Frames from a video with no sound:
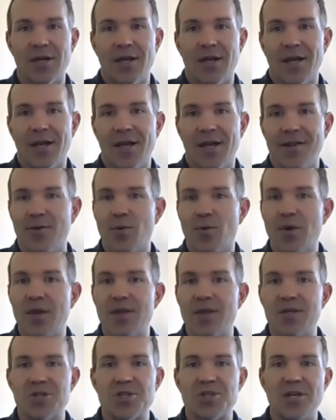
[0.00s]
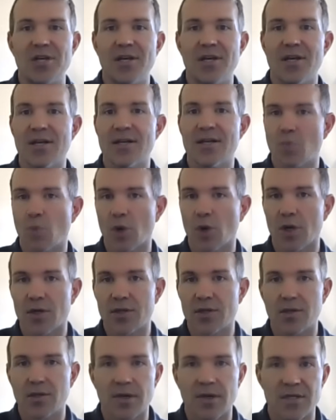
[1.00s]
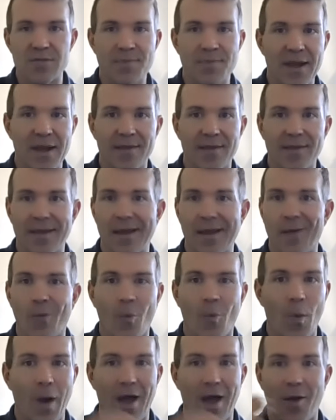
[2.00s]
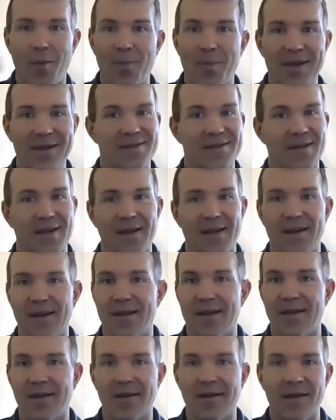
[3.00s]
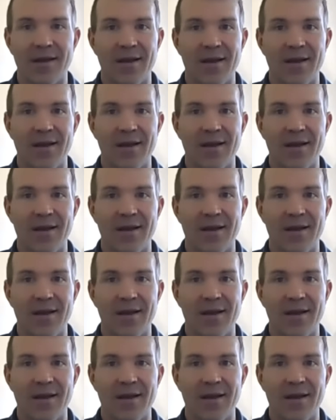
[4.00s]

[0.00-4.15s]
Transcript: And the way that she has worked to expand that while maintaining